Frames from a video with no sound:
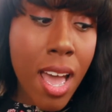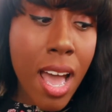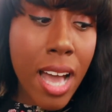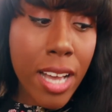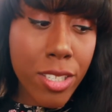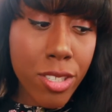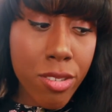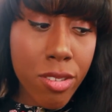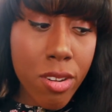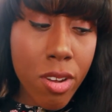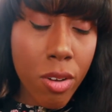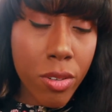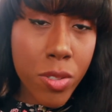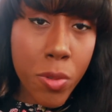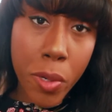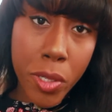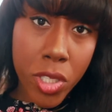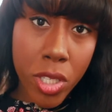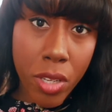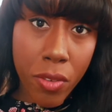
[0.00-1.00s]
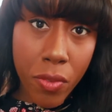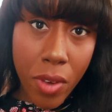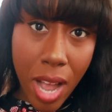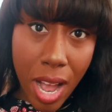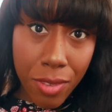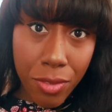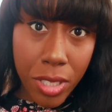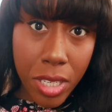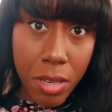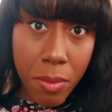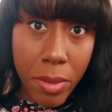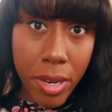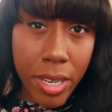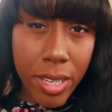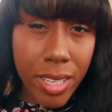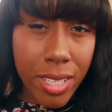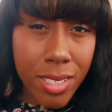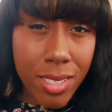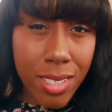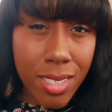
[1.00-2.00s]
as you know, especially for African
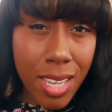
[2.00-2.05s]
Americans,